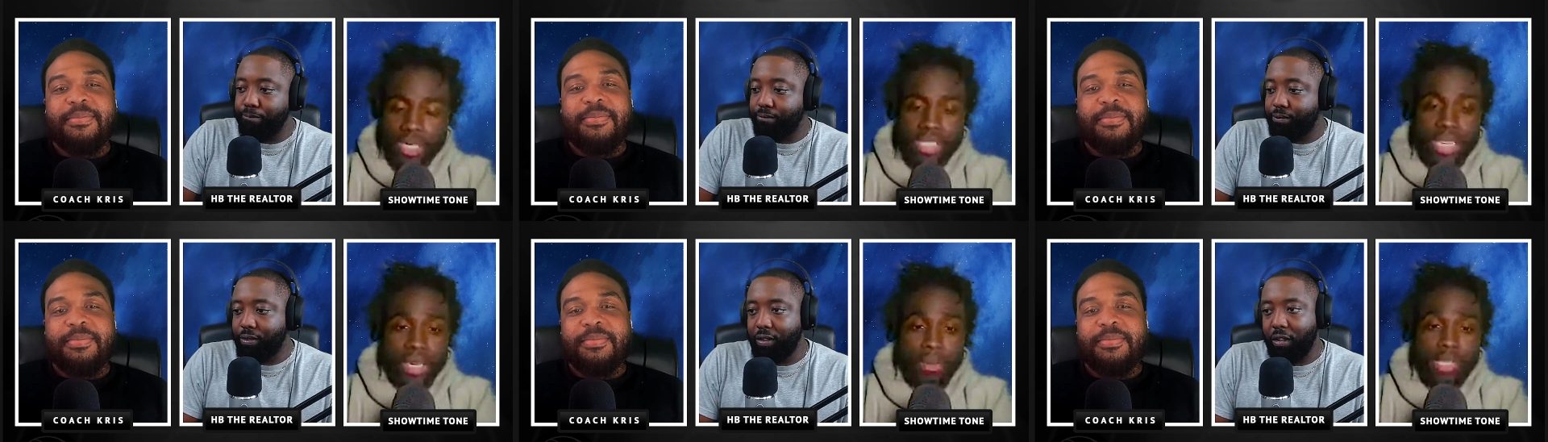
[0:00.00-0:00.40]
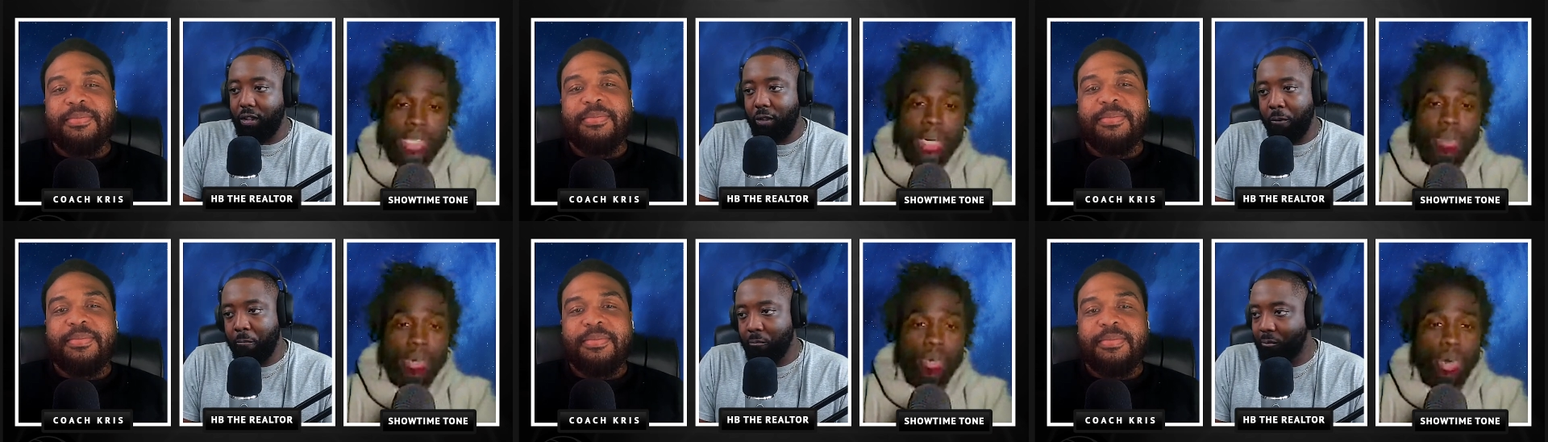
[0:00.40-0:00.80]
Speaker 1: Team
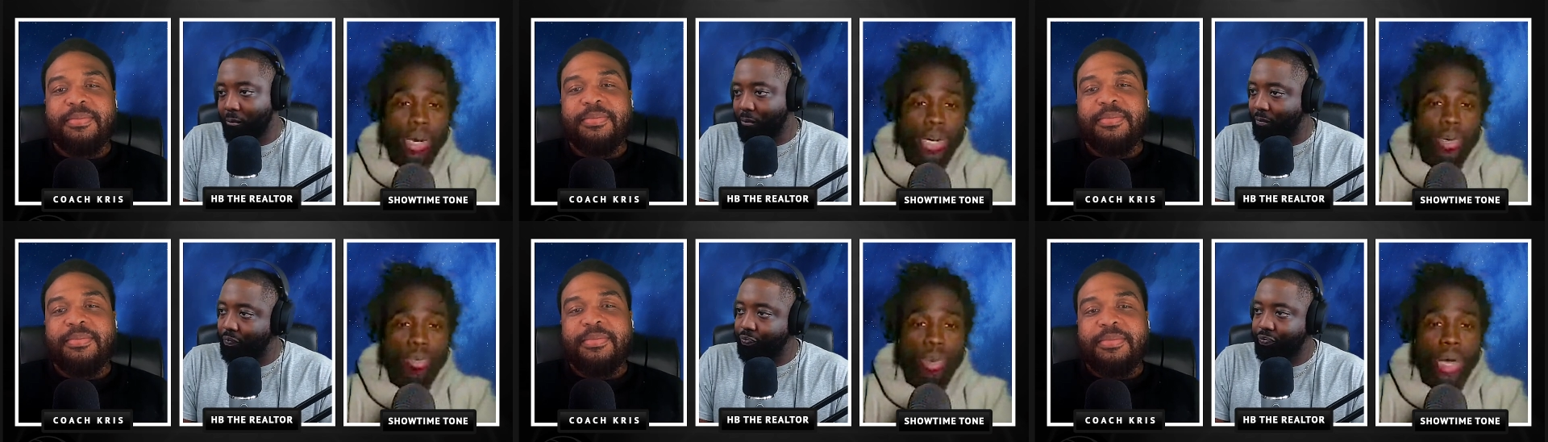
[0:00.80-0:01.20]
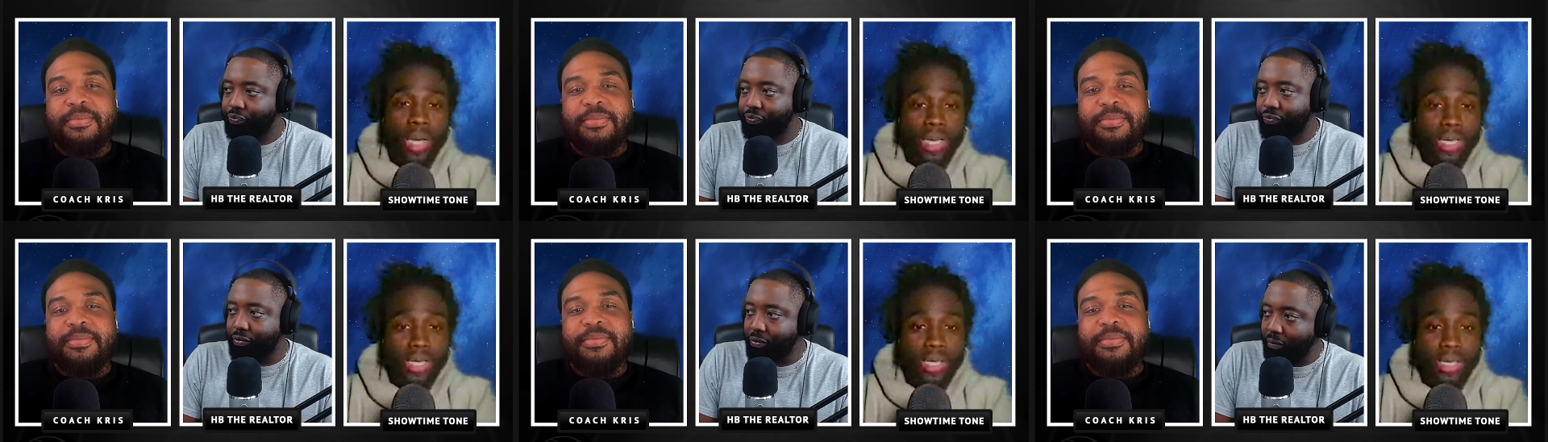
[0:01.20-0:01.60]
is number one in the
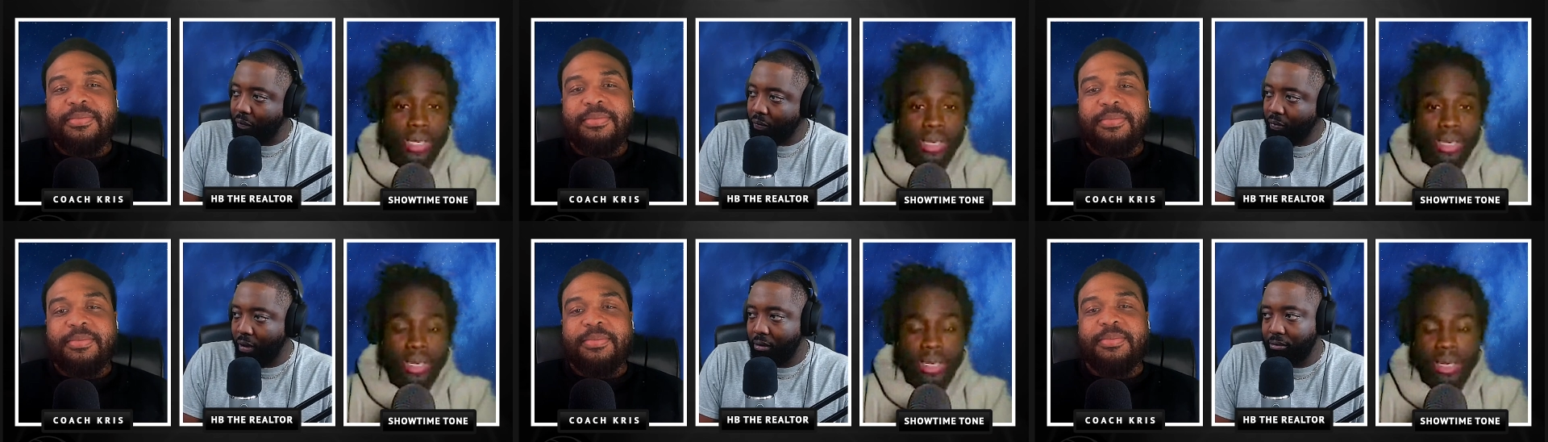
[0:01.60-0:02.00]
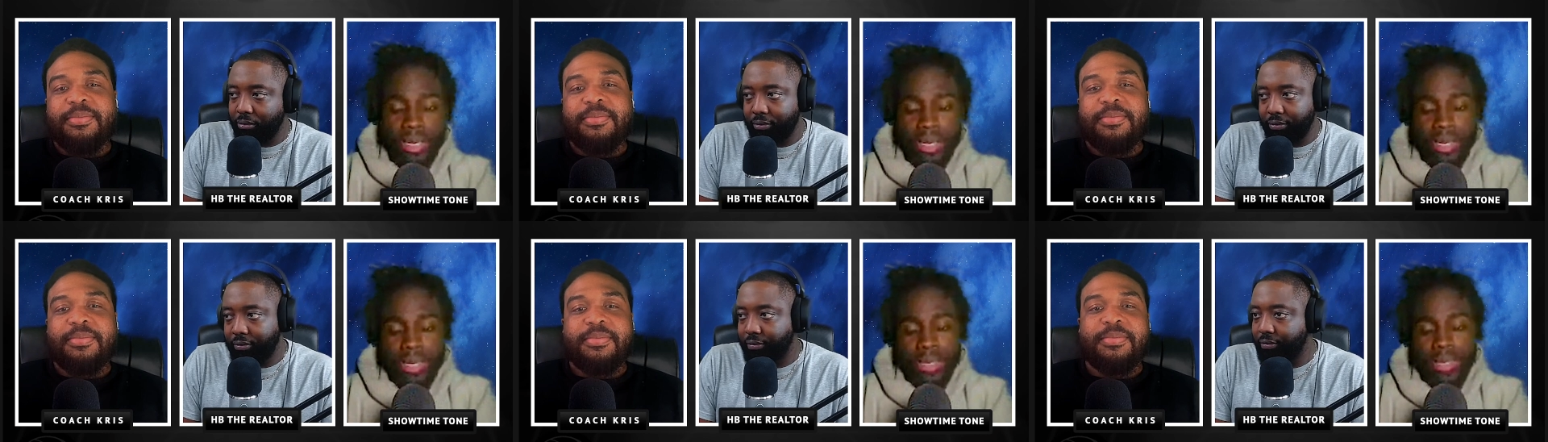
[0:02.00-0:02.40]
West.
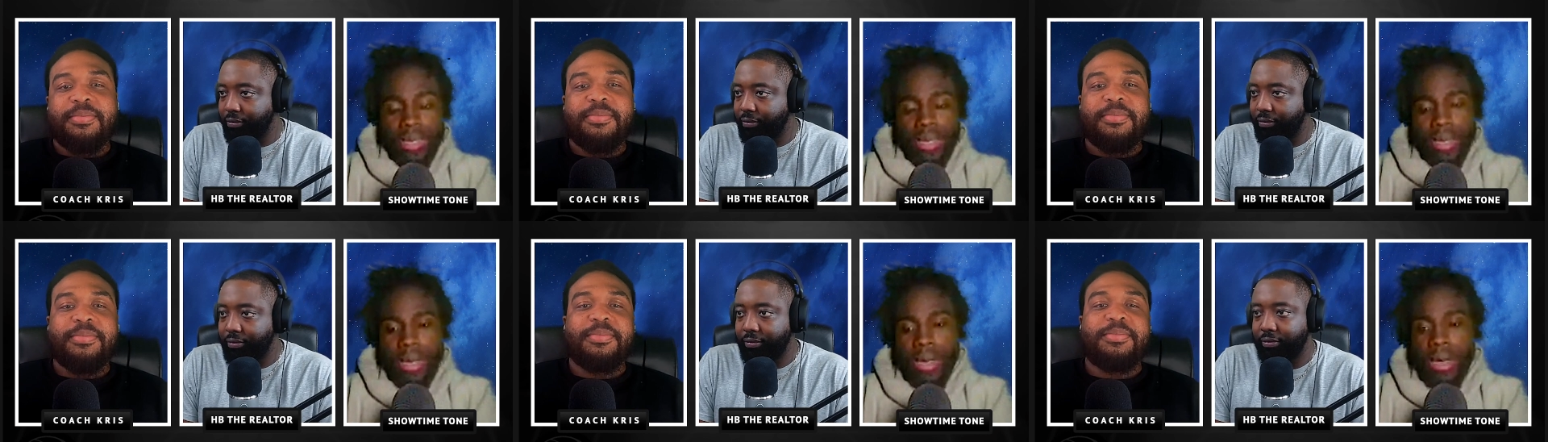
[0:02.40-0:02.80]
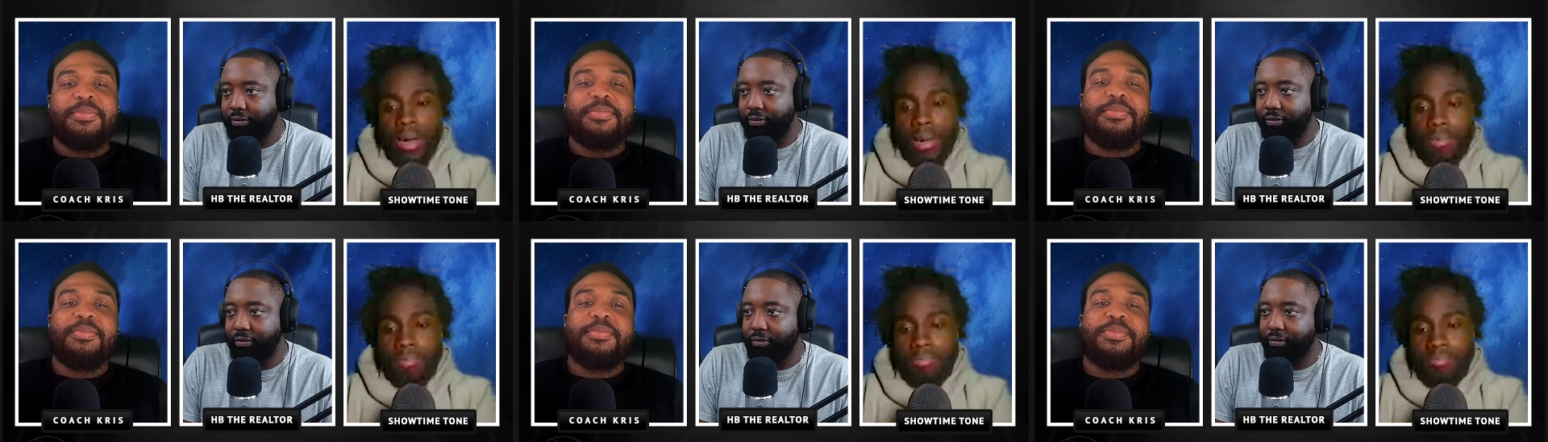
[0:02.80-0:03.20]
Mm.
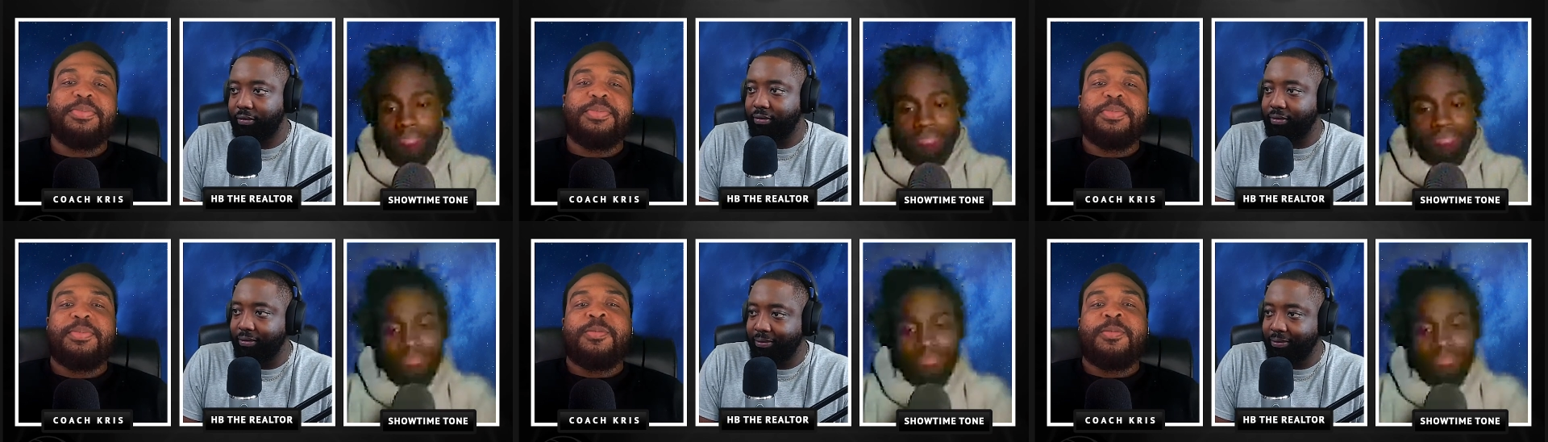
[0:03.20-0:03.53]
Um,